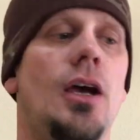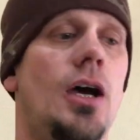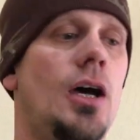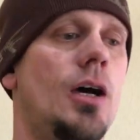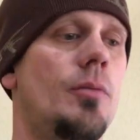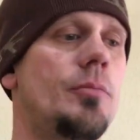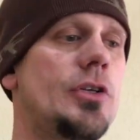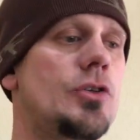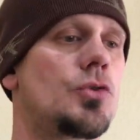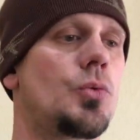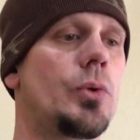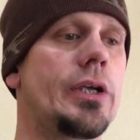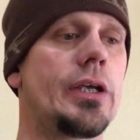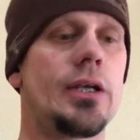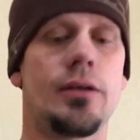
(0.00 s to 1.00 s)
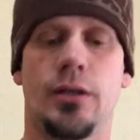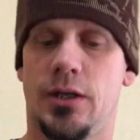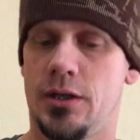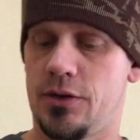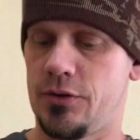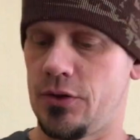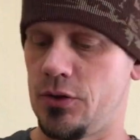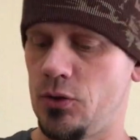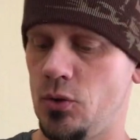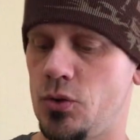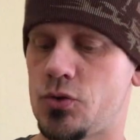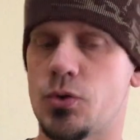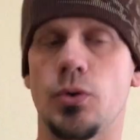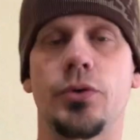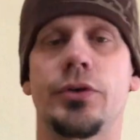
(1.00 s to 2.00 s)
uh, between the
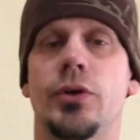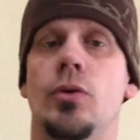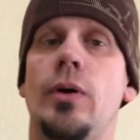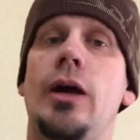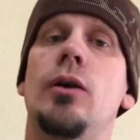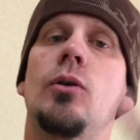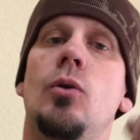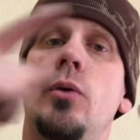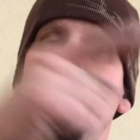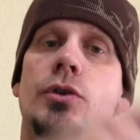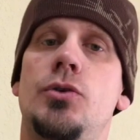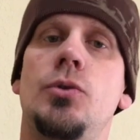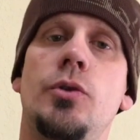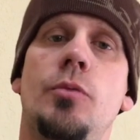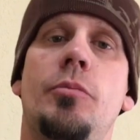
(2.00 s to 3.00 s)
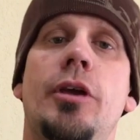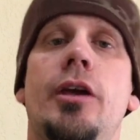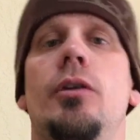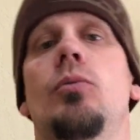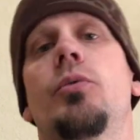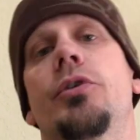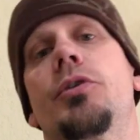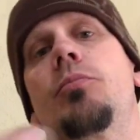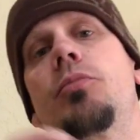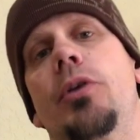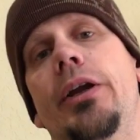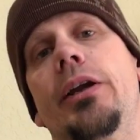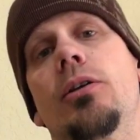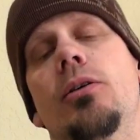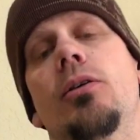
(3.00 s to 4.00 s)
neutral and the ground going to the panel with the
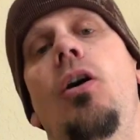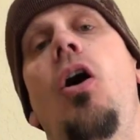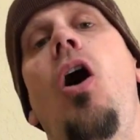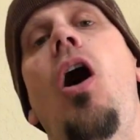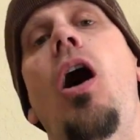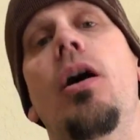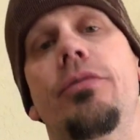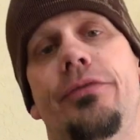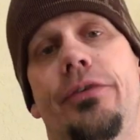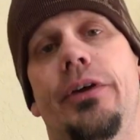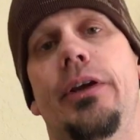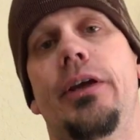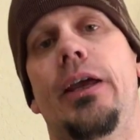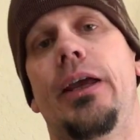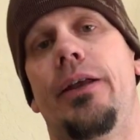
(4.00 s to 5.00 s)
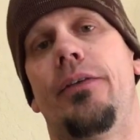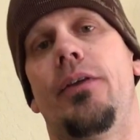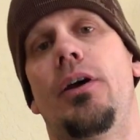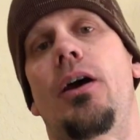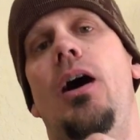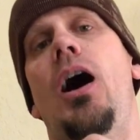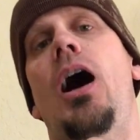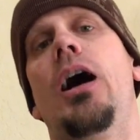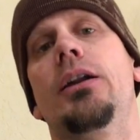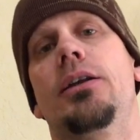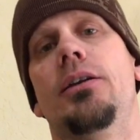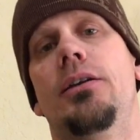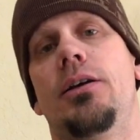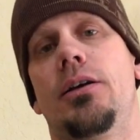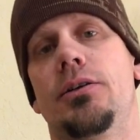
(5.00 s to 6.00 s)
breaker off and the hot
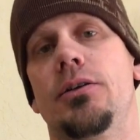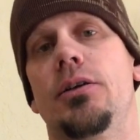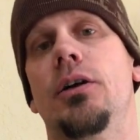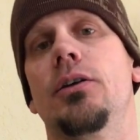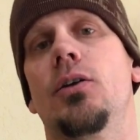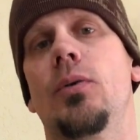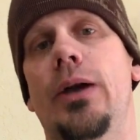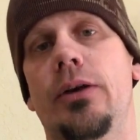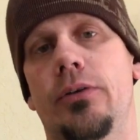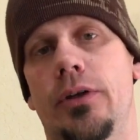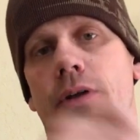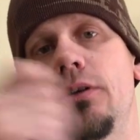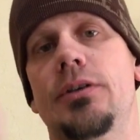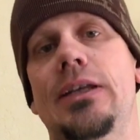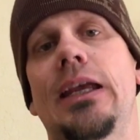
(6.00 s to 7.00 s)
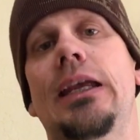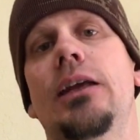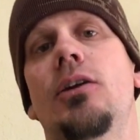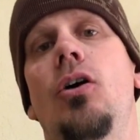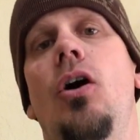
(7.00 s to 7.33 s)
conductor ungrounded taken